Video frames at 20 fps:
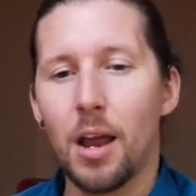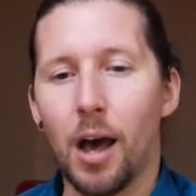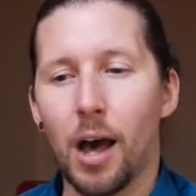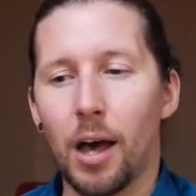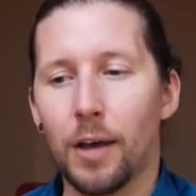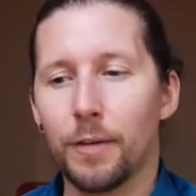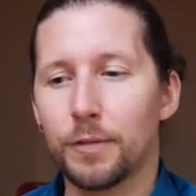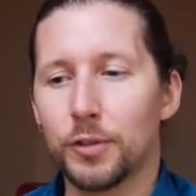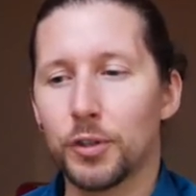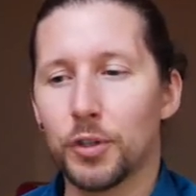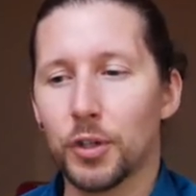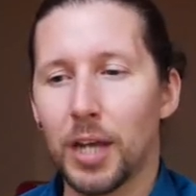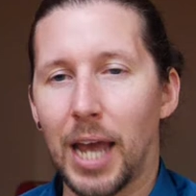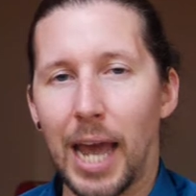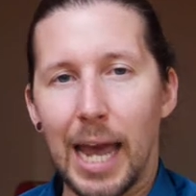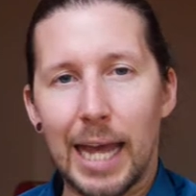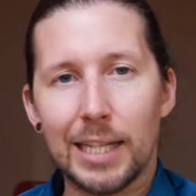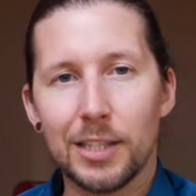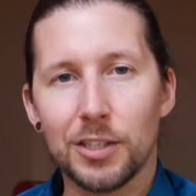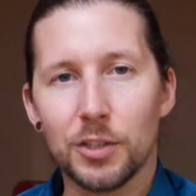I've shook
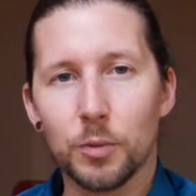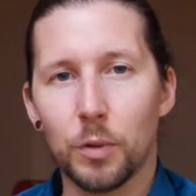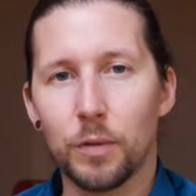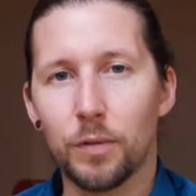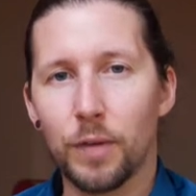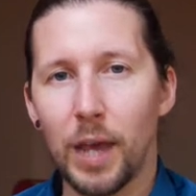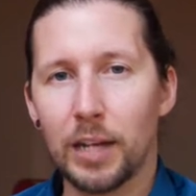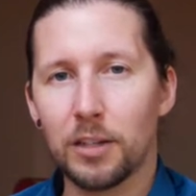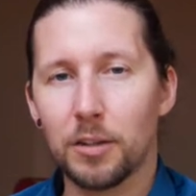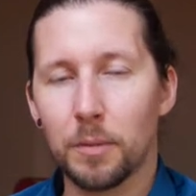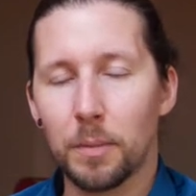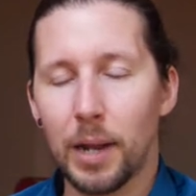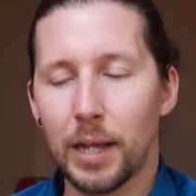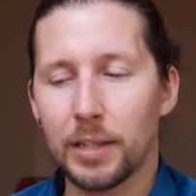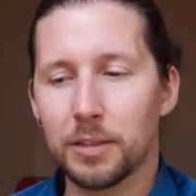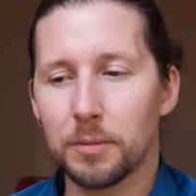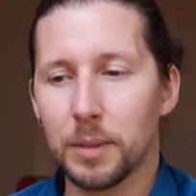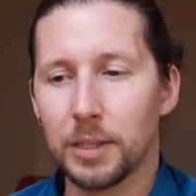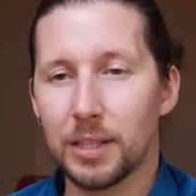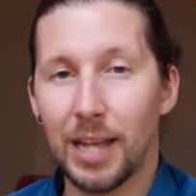hands with
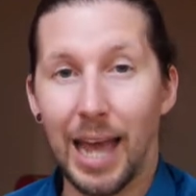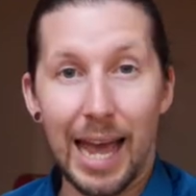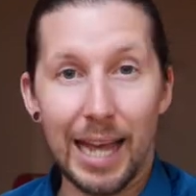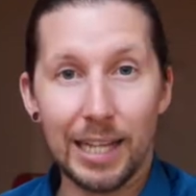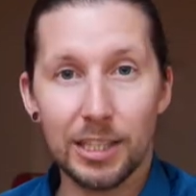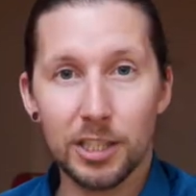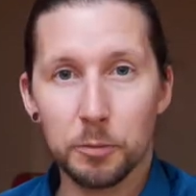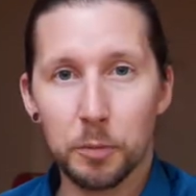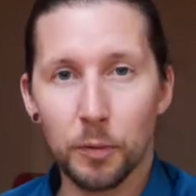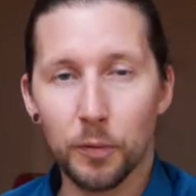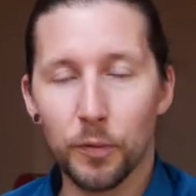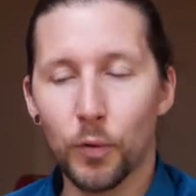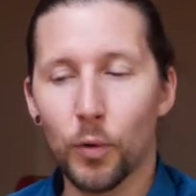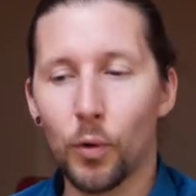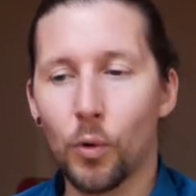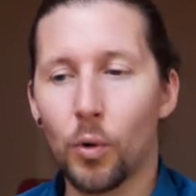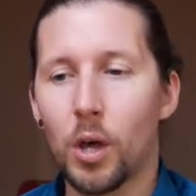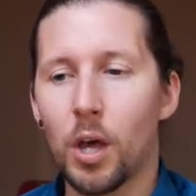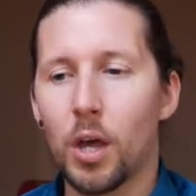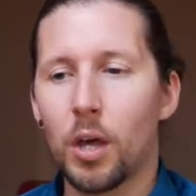ectoplasmic hands
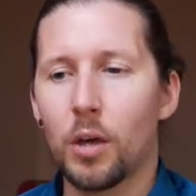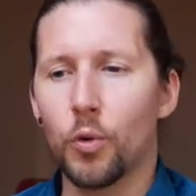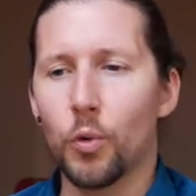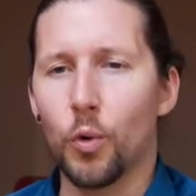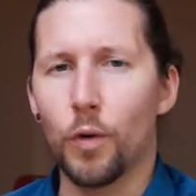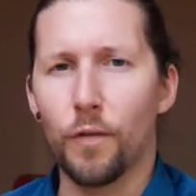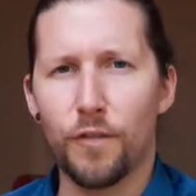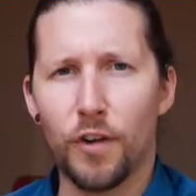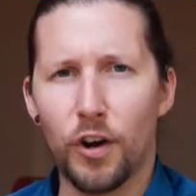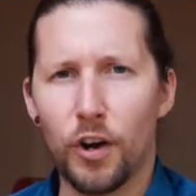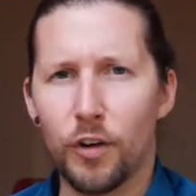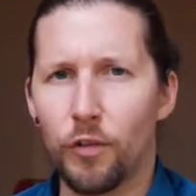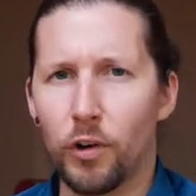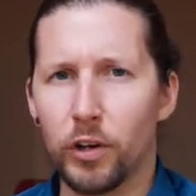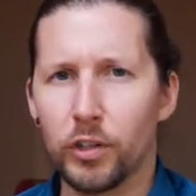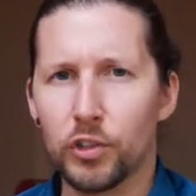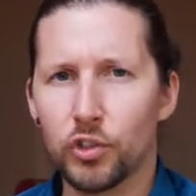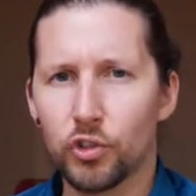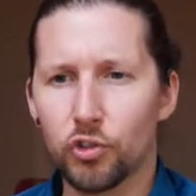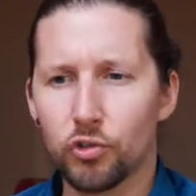before who are very,
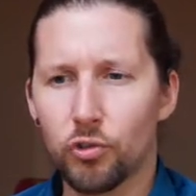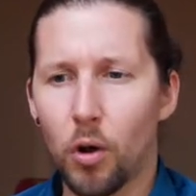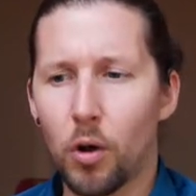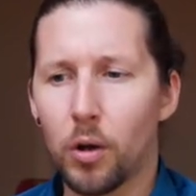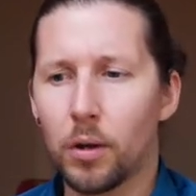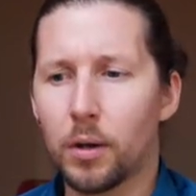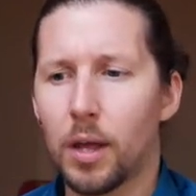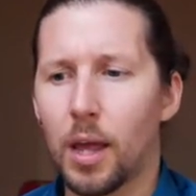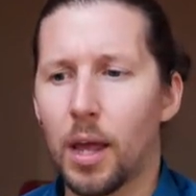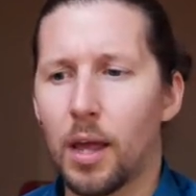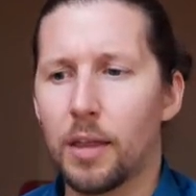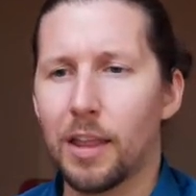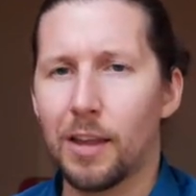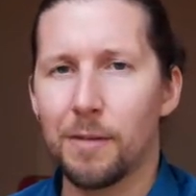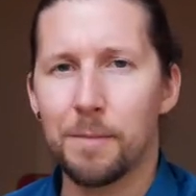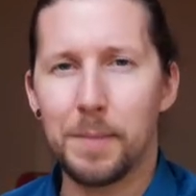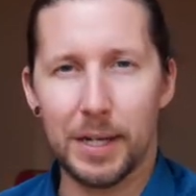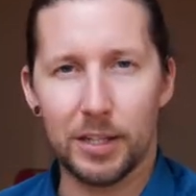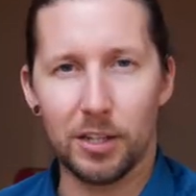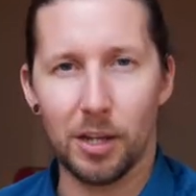very strong.
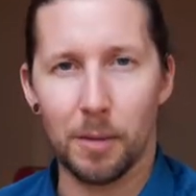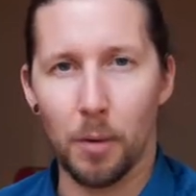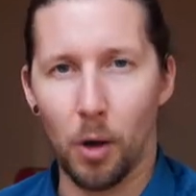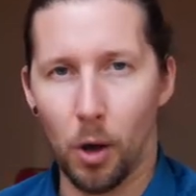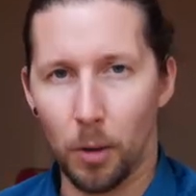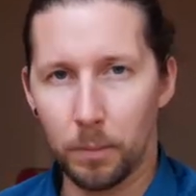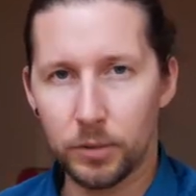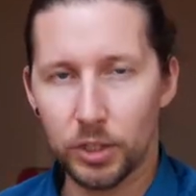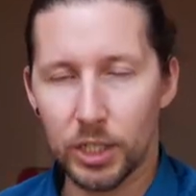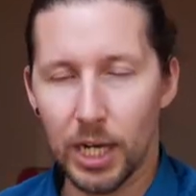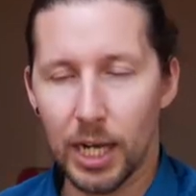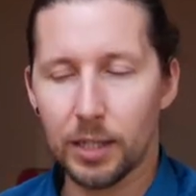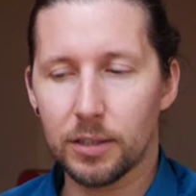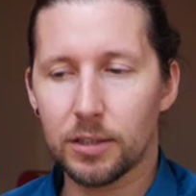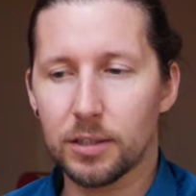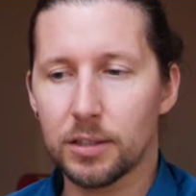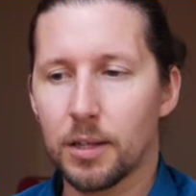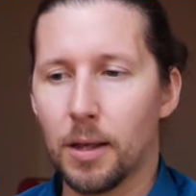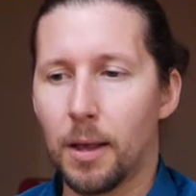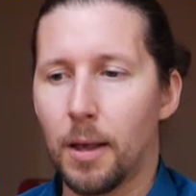They've picked up
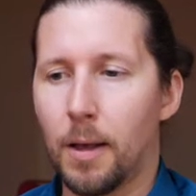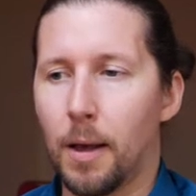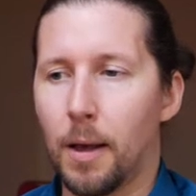objects.